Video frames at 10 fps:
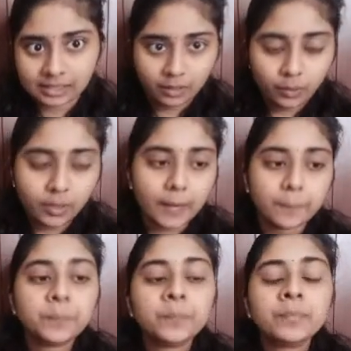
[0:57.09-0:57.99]
Okay,
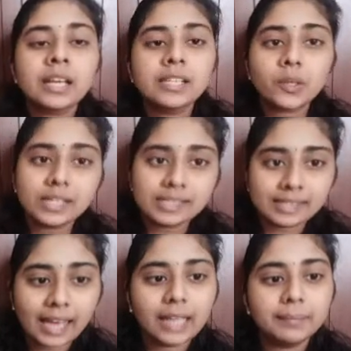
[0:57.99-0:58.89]
so risk
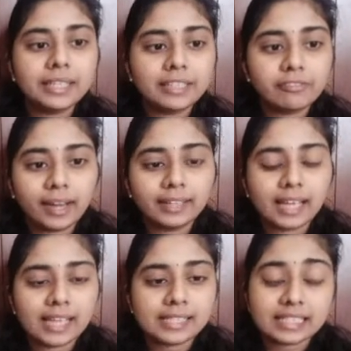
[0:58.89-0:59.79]
can be defined as
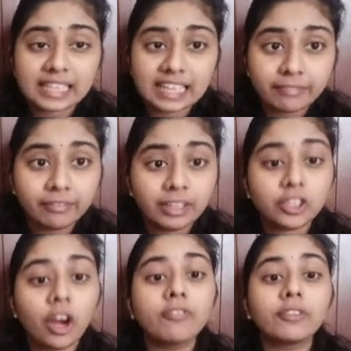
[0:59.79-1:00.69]
the effect of